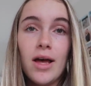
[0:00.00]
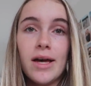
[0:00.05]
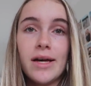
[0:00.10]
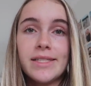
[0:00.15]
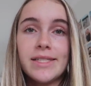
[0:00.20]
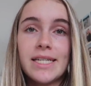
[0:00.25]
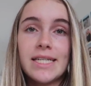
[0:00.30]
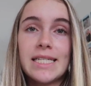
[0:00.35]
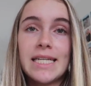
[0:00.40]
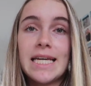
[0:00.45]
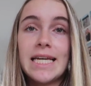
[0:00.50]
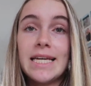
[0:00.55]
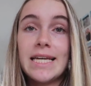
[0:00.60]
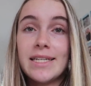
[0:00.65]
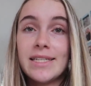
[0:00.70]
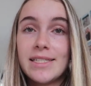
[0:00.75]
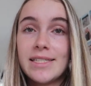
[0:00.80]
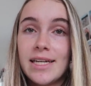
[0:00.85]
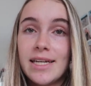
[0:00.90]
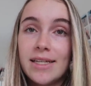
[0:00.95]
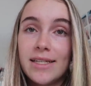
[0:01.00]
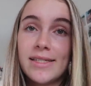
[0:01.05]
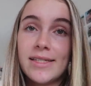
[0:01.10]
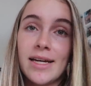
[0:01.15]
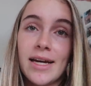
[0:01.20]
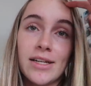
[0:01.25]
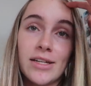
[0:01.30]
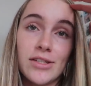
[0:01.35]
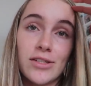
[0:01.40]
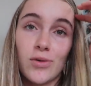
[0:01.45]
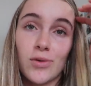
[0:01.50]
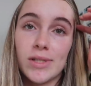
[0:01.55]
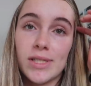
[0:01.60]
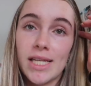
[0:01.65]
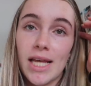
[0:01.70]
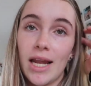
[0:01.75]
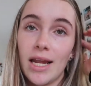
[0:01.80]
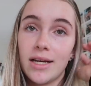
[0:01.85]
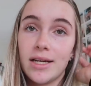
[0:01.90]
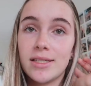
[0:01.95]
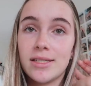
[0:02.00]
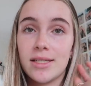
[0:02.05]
It's just ESTC_selling.